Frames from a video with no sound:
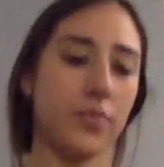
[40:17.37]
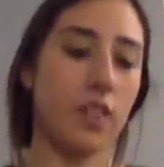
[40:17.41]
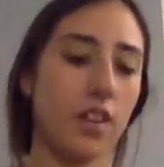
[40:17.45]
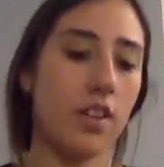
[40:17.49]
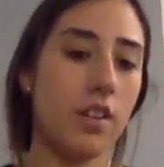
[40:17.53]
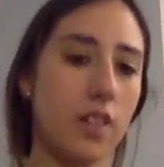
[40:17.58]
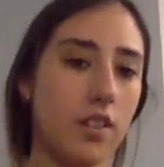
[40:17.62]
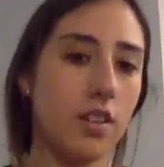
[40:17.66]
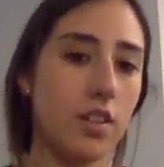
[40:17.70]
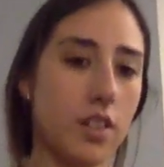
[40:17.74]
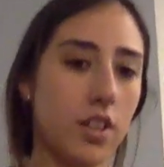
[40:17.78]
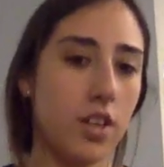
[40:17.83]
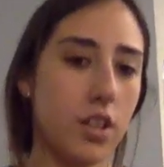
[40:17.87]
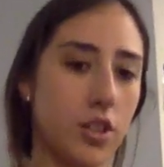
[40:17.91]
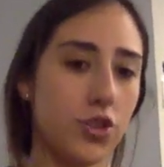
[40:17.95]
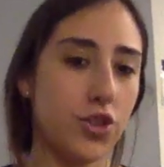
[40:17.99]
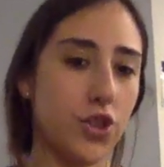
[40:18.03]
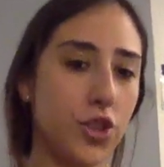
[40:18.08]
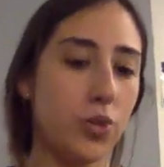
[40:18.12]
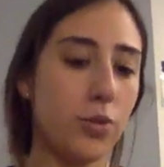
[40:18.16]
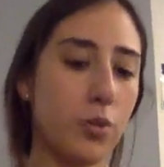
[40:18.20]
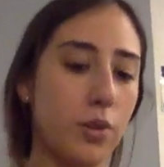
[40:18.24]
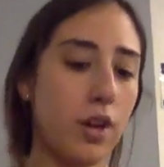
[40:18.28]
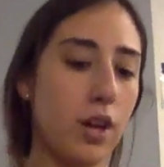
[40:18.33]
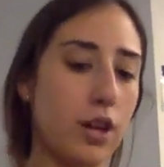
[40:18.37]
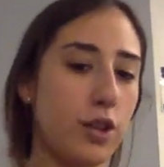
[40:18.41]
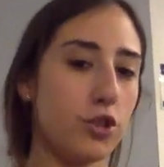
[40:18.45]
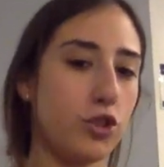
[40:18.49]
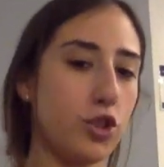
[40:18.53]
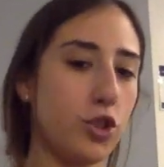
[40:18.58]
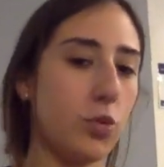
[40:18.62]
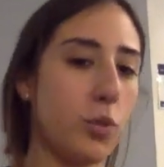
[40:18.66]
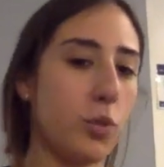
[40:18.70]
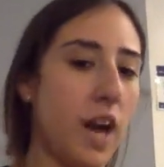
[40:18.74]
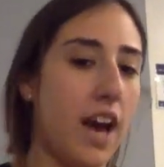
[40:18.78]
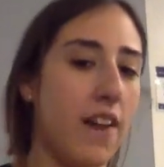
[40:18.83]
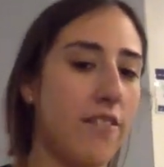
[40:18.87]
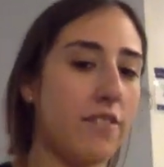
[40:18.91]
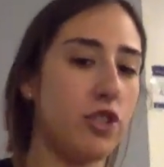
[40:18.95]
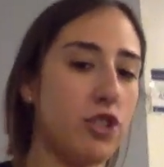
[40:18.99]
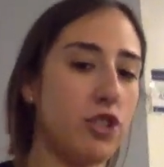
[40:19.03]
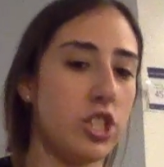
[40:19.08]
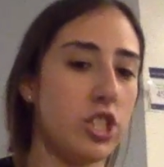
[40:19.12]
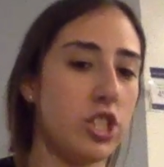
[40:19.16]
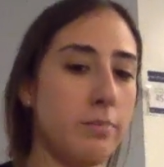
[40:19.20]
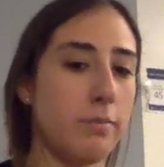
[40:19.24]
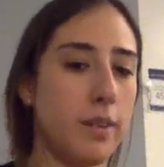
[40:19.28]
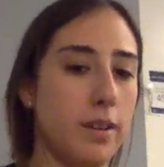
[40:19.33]
Do you, do you have a
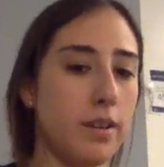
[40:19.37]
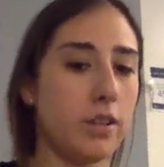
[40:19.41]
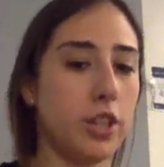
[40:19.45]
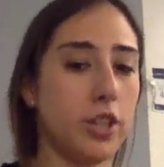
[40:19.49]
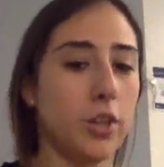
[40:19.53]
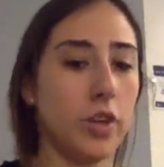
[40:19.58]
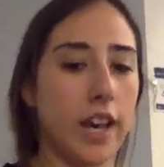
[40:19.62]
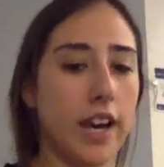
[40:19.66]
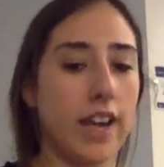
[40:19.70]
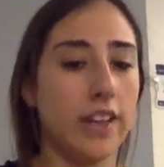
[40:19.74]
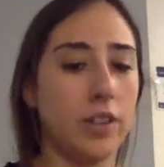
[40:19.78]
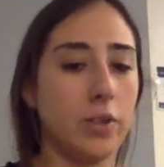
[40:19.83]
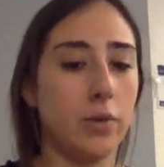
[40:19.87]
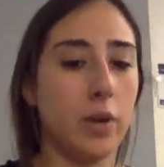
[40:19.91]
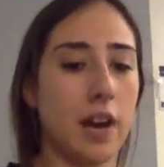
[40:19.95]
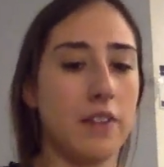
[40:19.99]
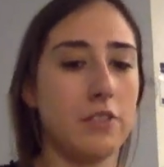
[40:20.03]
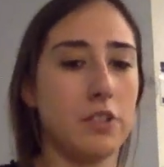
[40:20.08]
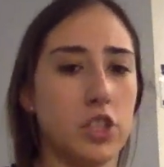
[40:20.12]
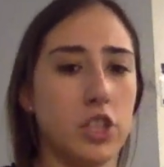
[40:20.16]
Gmail? Yeah, you have